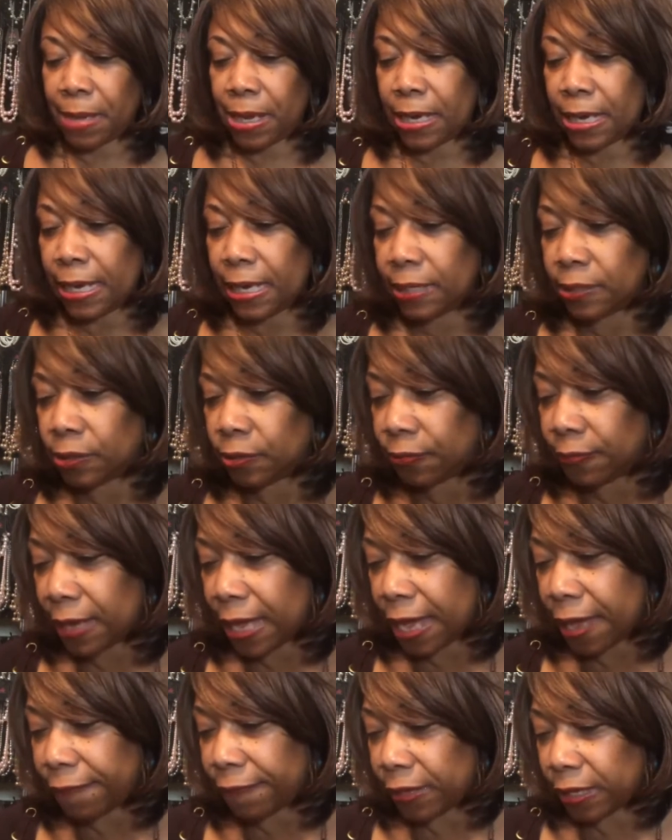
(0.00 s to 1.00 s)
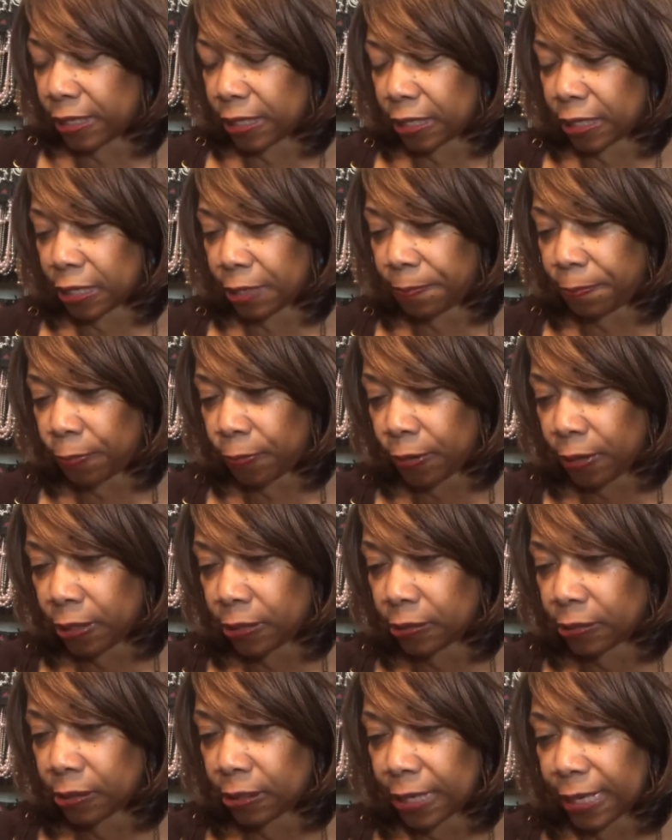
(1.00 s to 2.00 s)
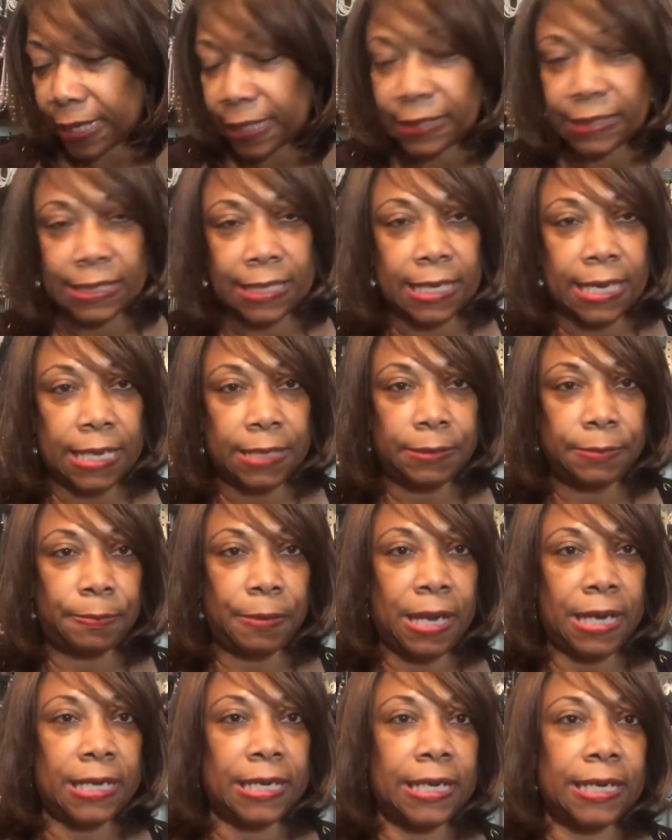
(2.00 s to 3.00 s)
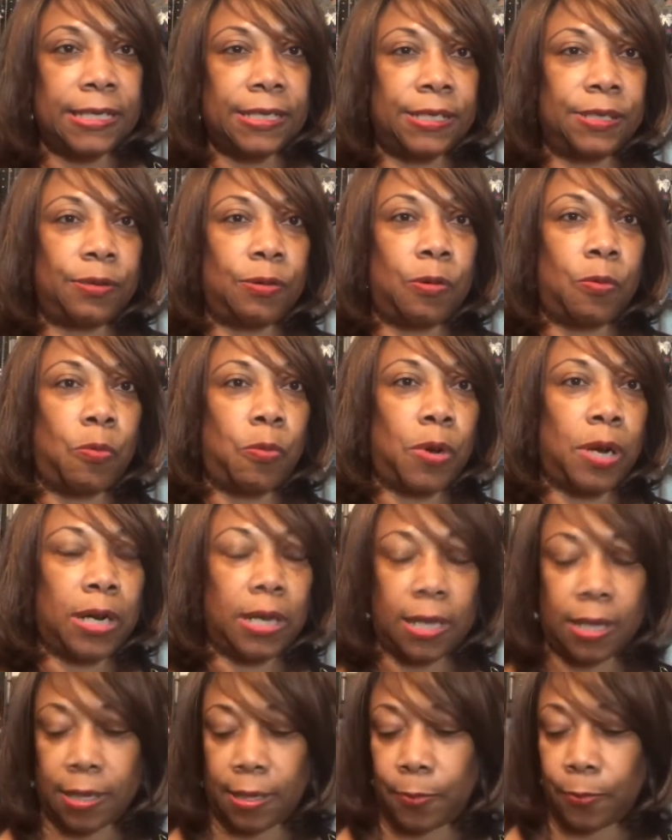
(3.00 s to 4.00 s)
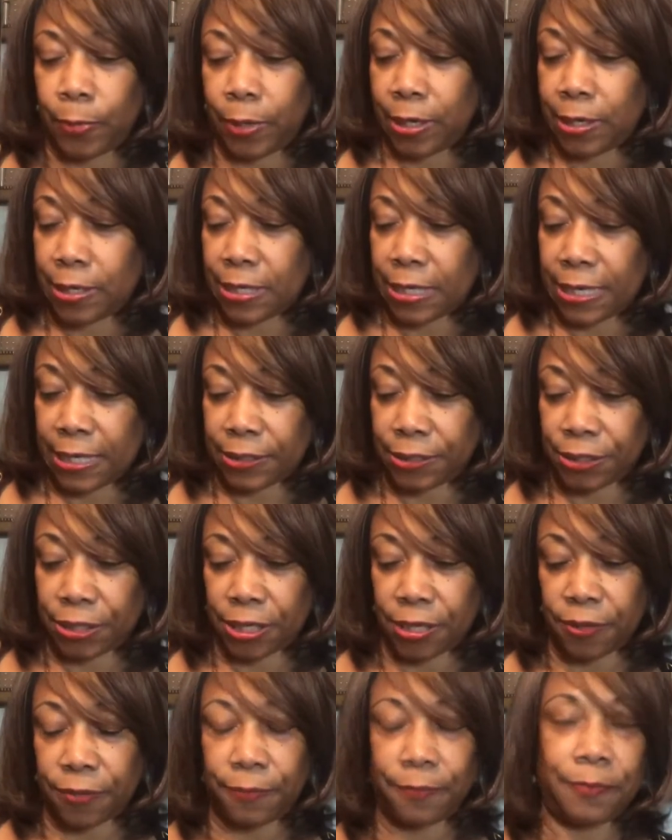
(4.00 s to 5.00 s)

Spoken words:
ladies who have the clip-ons. And like I said, I probably need to do a one-and-done show.